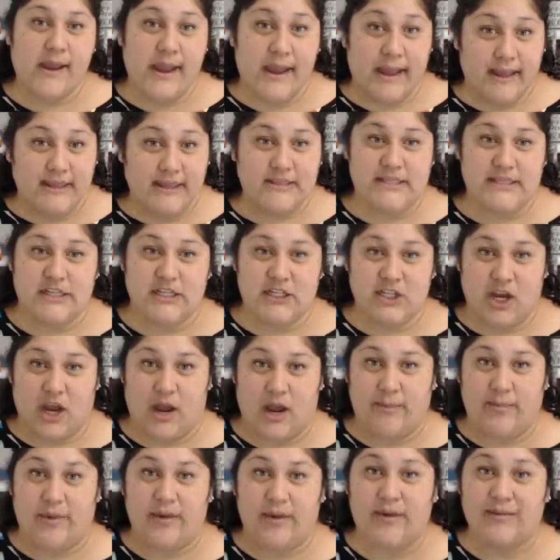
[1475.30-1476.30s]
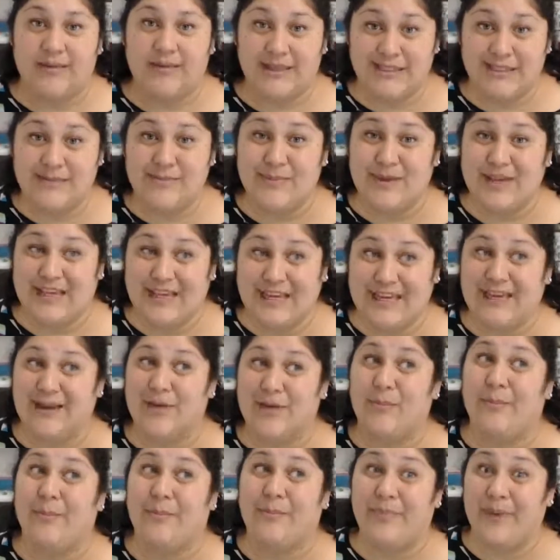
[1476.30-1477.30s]
Etsy shop that's
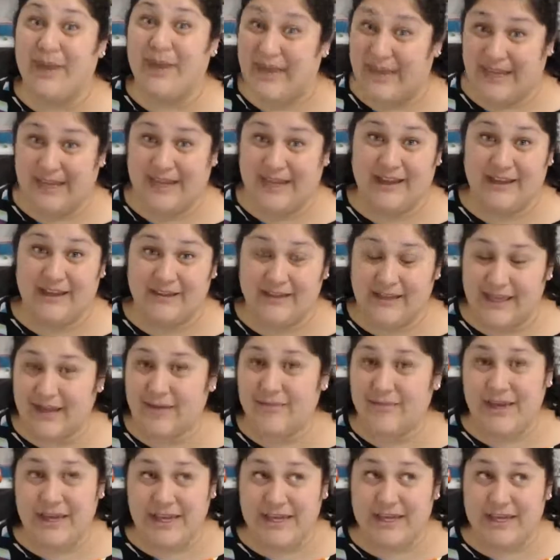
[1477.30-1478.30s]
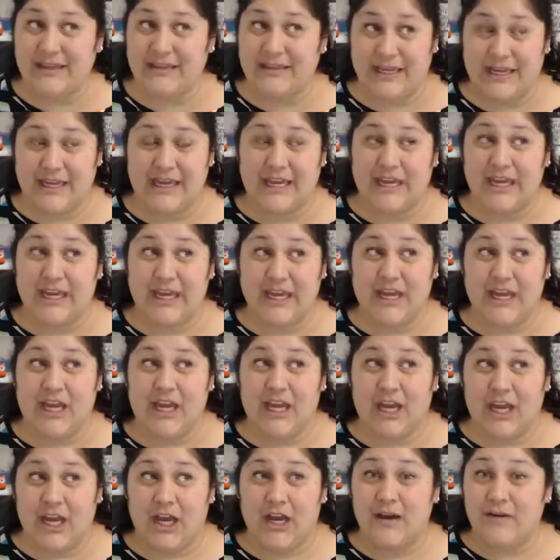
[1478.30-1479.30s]
making bank, like making like
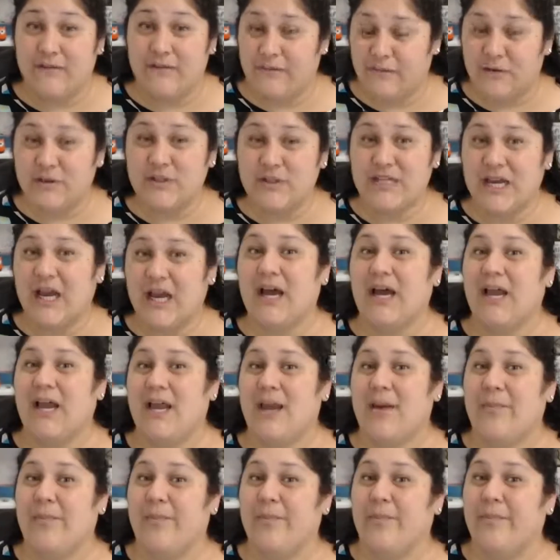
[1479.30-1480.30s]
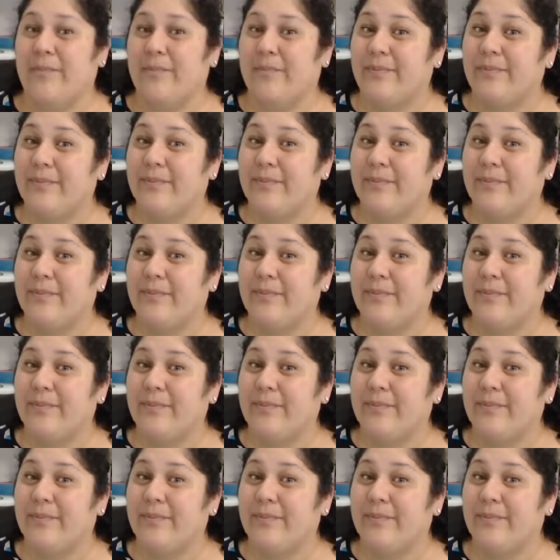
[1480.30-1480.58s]
a full-time